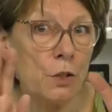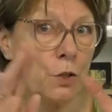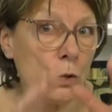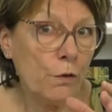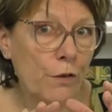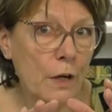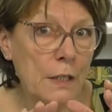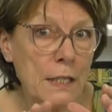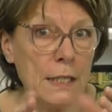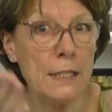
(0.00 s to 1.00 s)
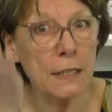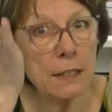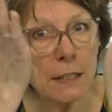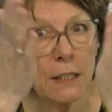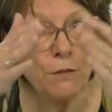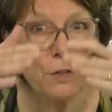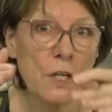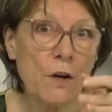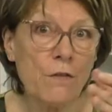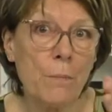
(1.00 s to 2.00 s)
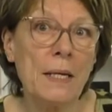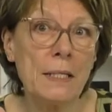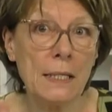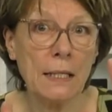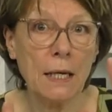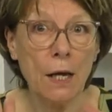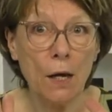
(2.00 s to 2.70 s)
do you find it easier to give yourself a basic